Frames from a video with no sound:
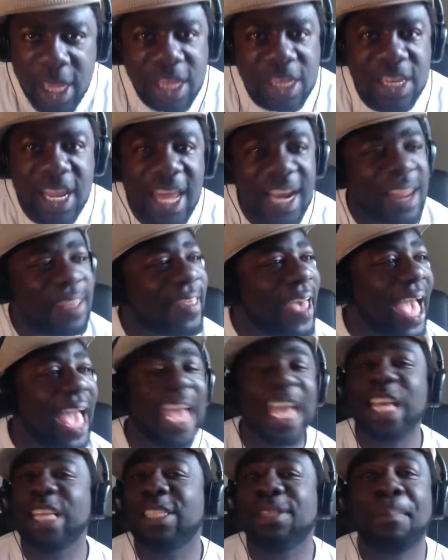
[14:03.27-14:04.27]
None of
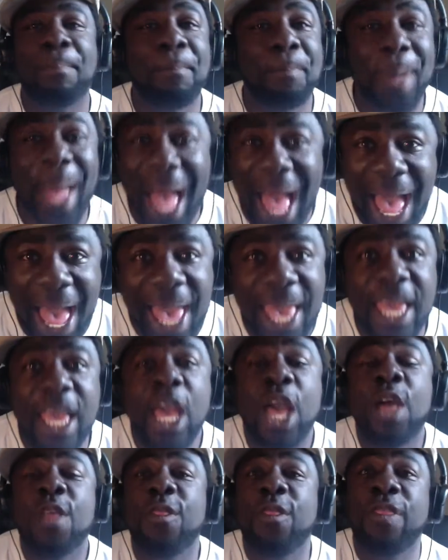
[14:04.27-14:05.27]
that is by
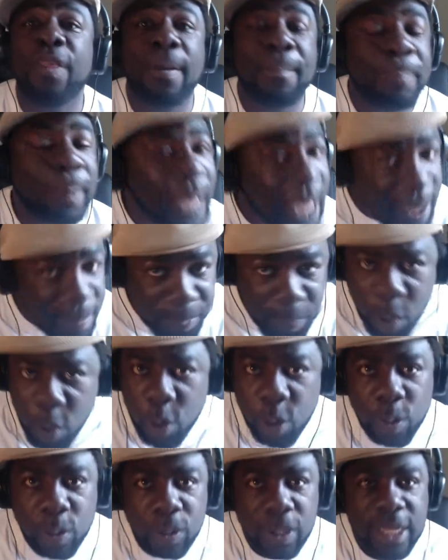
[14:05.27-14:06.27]
the
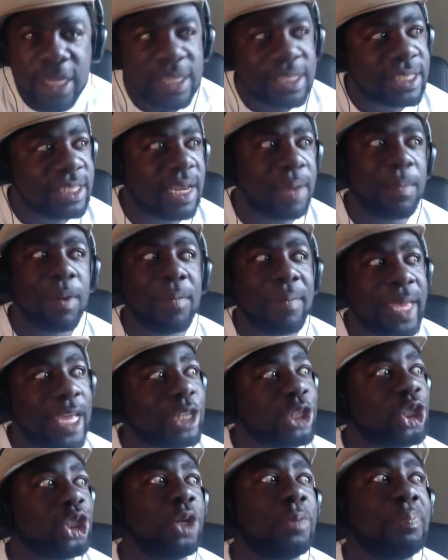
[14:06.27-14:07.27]
people.
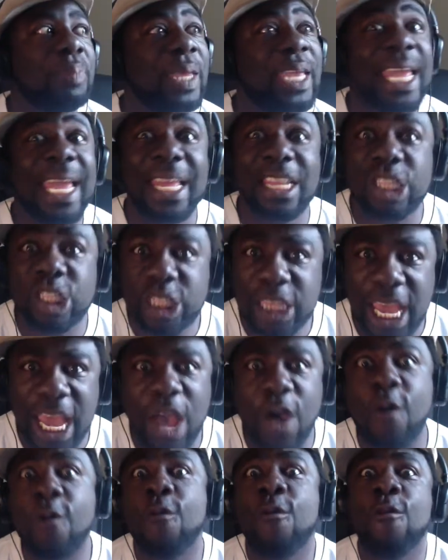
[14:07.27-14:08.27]
Zimmerman should be in
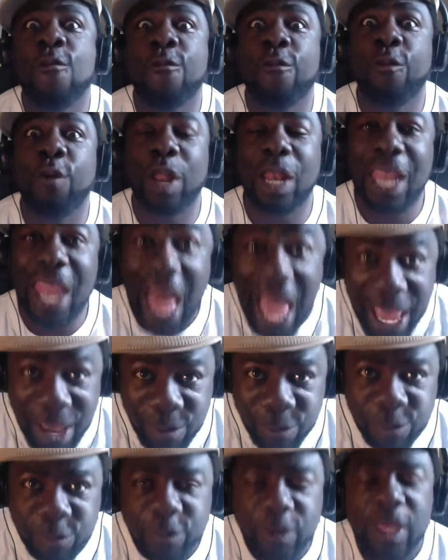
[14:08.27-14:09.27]
jail for
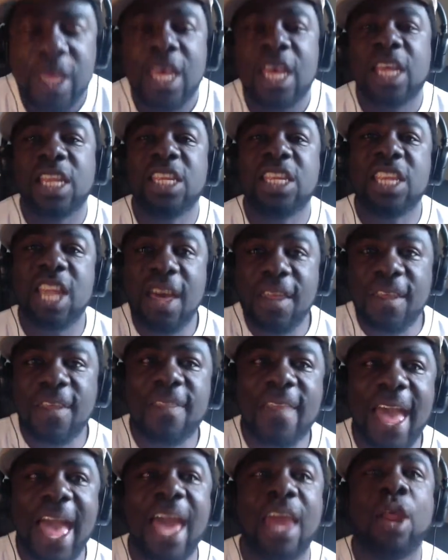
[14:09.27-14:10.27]
life. None
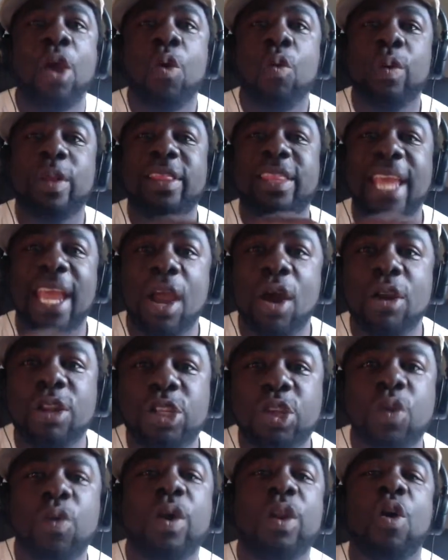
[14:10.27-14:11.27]
of that, what they are
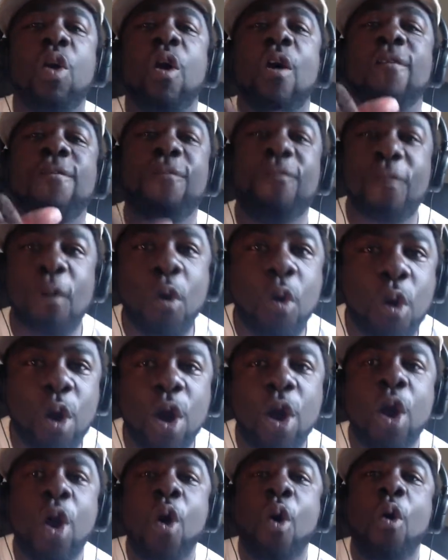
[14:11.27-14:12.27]
doing, are
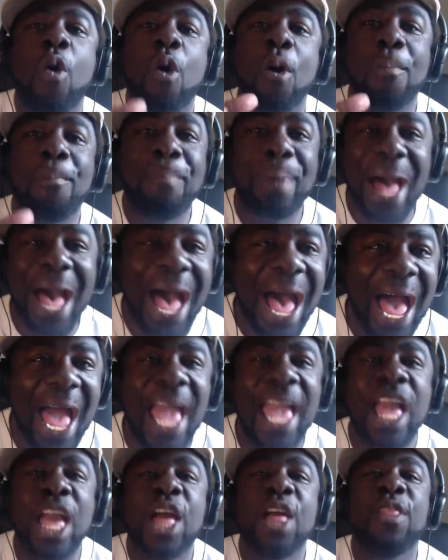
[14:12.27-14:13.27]
for or
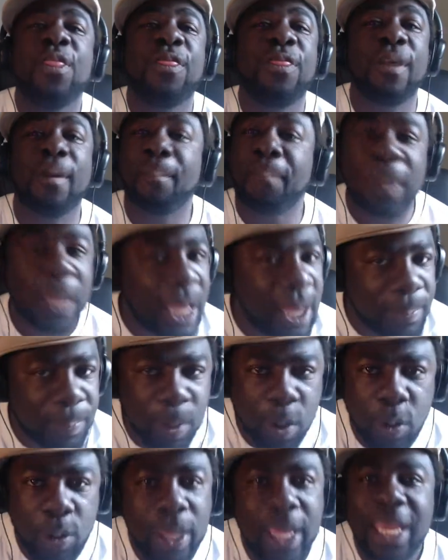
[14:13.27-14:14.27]
by the
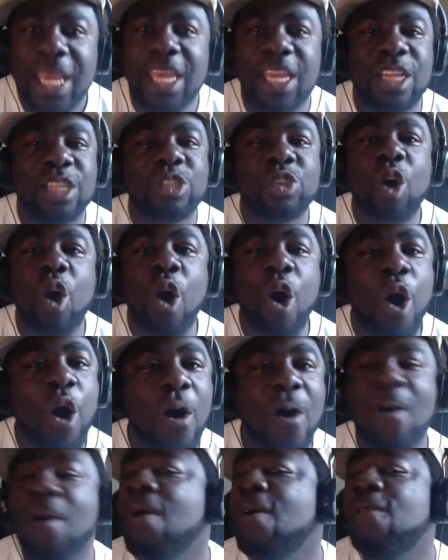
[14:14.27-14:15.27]
people. It is
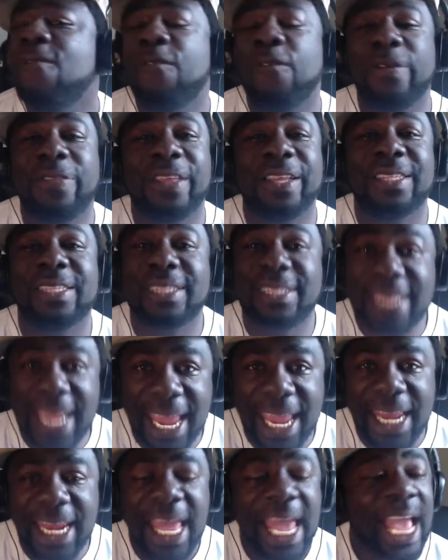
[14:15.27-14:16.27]
all for the
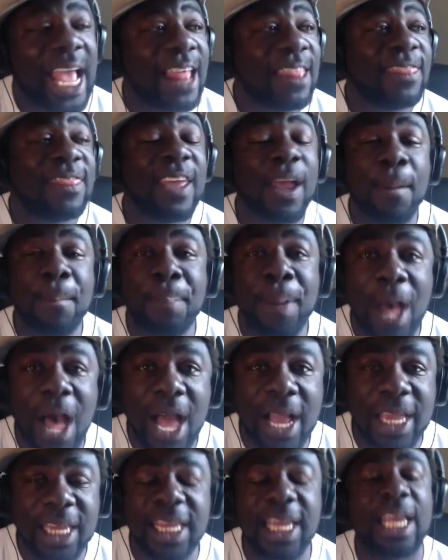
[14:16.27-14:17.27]
state and their
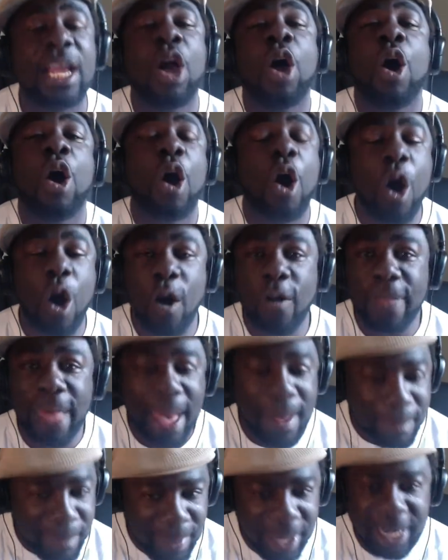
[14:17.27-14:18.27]
pocketing all
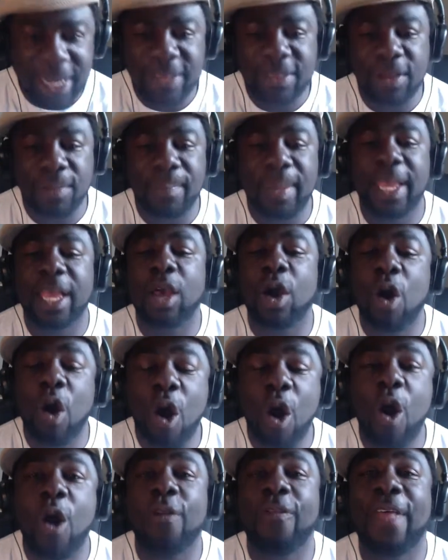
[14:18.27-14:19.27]
that money. They're making
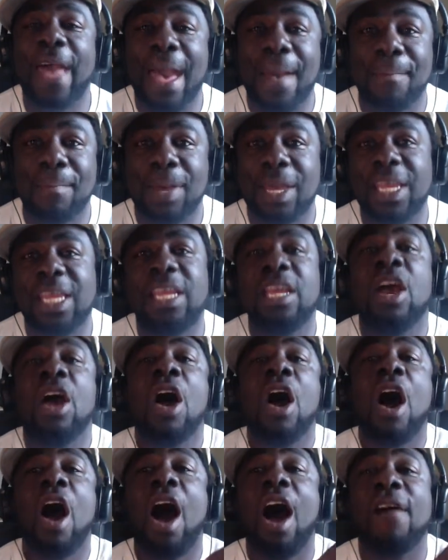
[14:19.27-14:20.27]
all that money
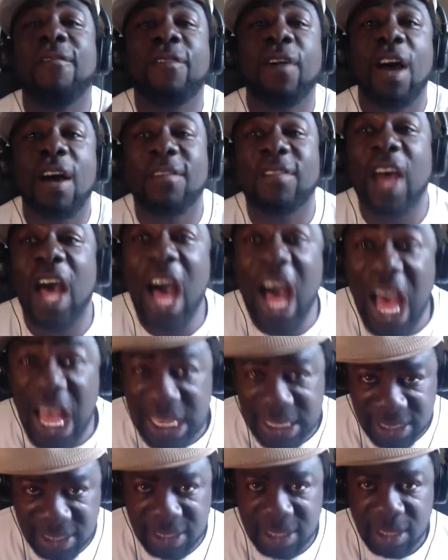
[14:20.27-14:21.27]
off of
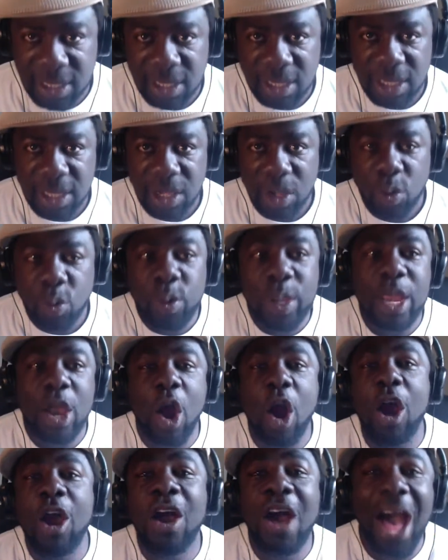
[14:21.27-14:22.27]
us. We
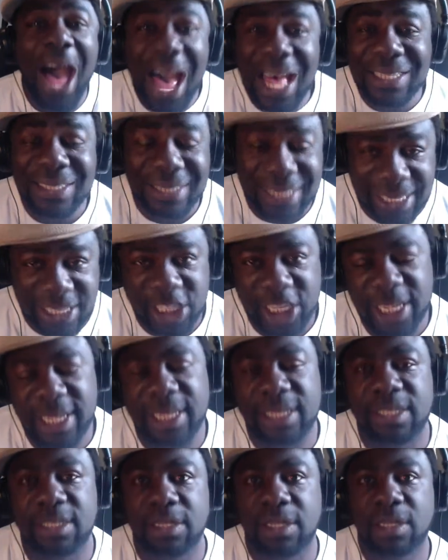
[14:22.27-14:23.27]
are
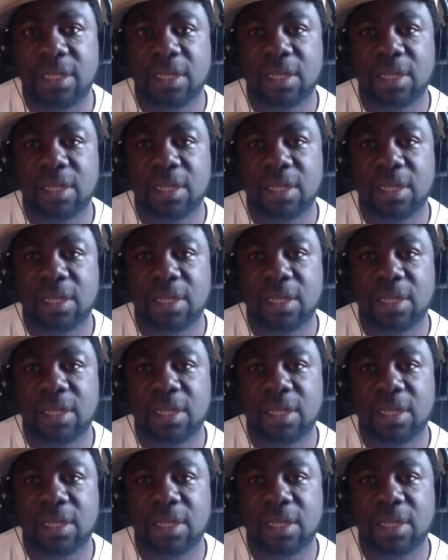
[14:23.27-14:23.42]
hostages.